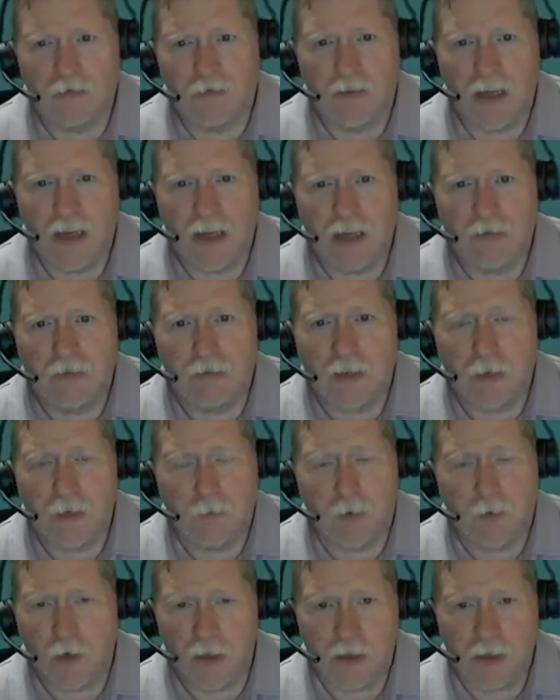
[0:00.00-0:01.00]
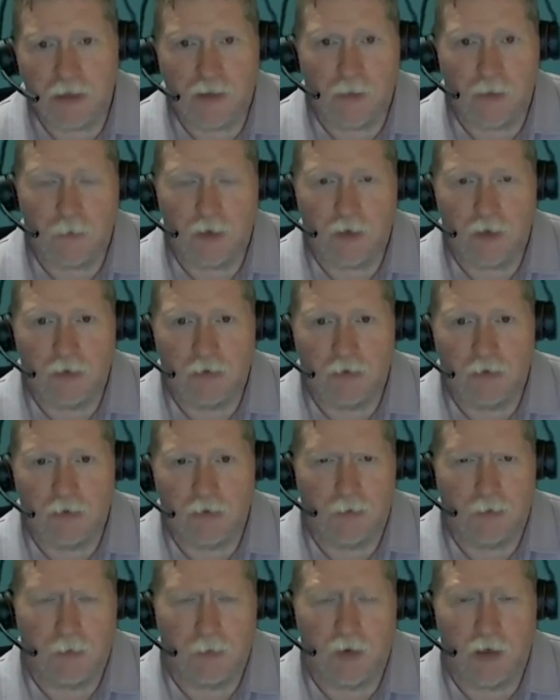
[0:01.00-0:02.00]
they reappointed someone or
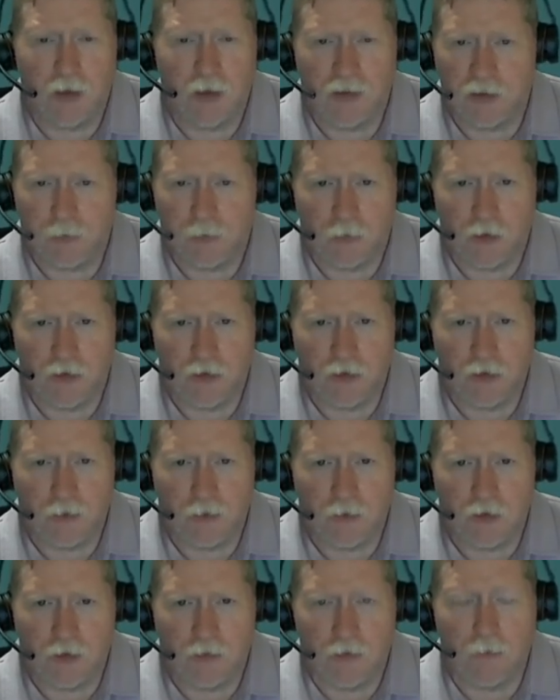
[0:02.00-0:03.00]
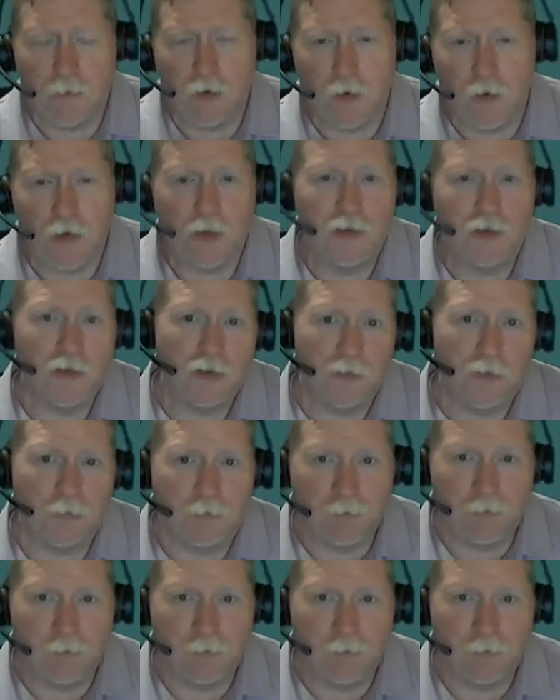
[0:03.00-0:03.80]
appointed someone to one of the boards.